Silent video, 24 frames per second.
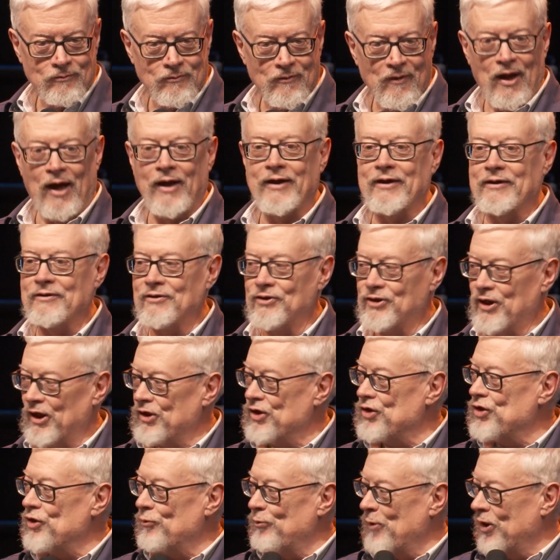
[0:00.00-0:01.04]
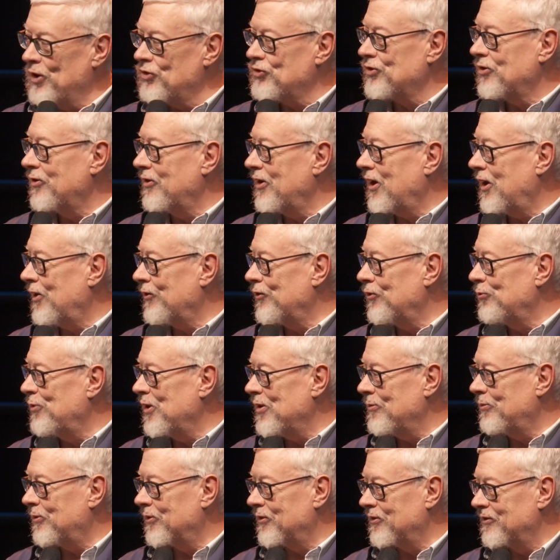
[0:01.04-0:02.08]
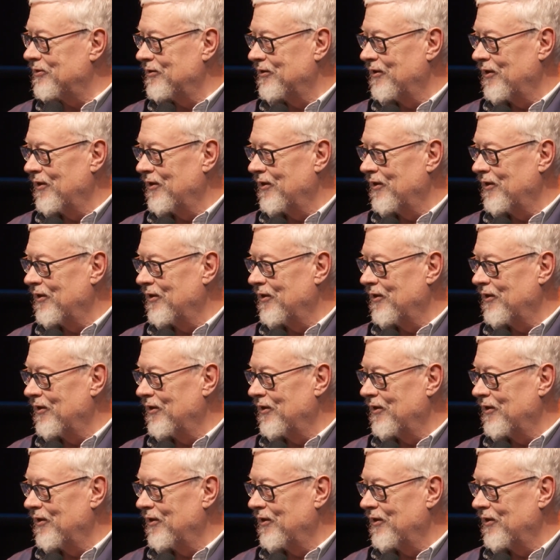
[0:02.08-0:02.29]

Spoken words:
I continued to minister to other people.